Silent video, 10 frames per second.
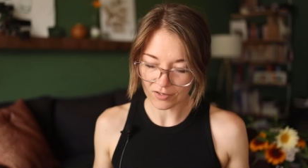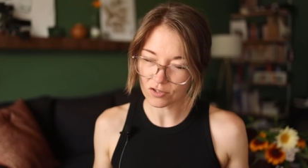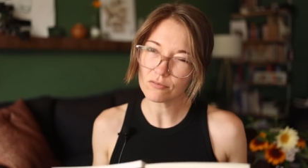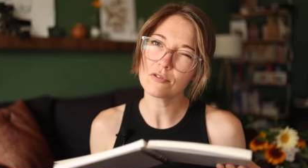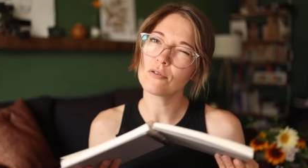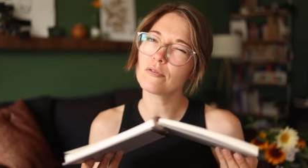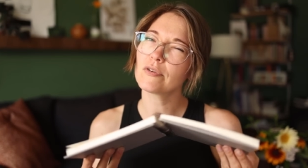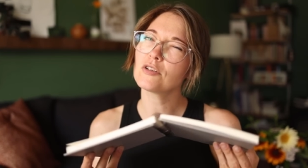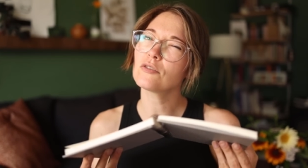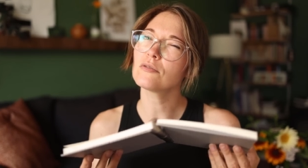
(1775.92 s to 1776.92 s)
I don't know
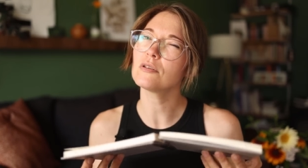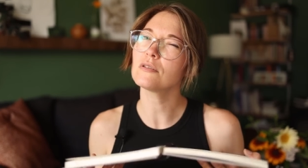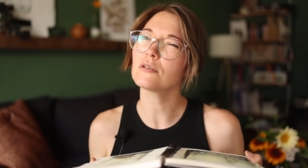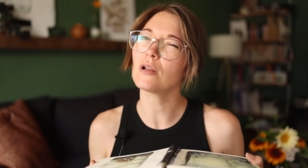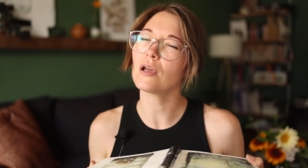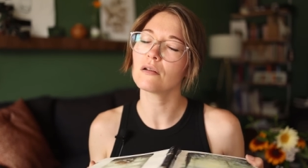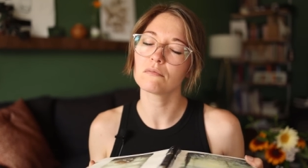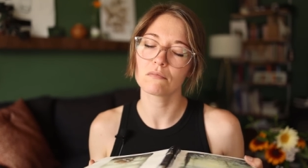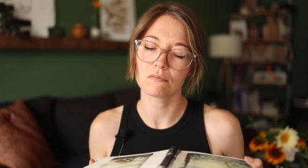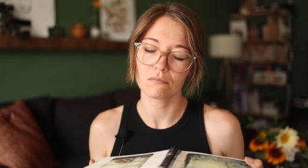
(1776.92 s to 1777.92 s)
if I showed these or not,
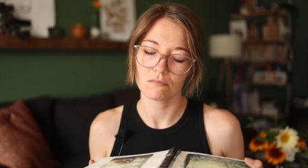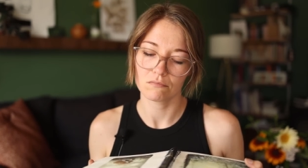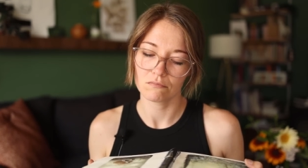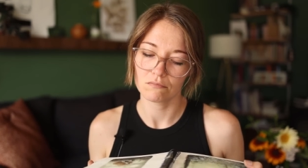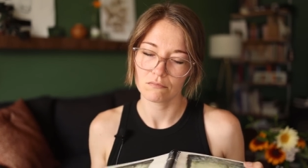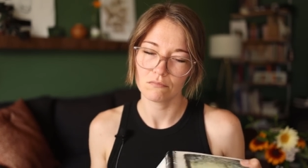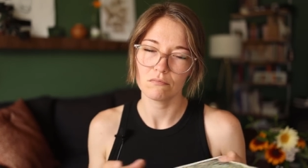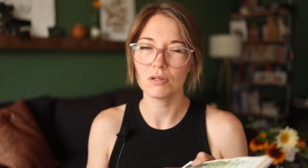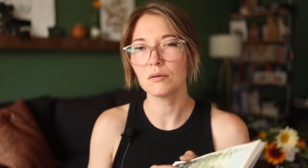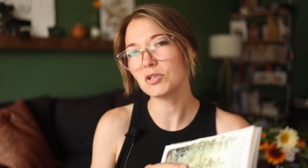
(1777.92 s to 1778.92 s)

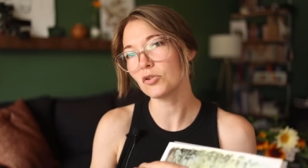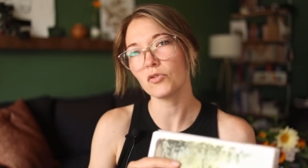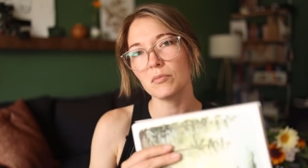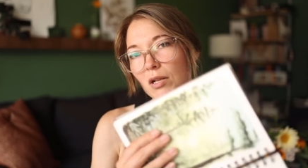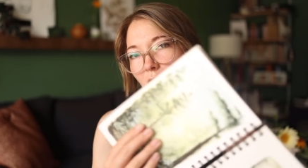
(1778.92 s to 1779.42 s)
but let me show them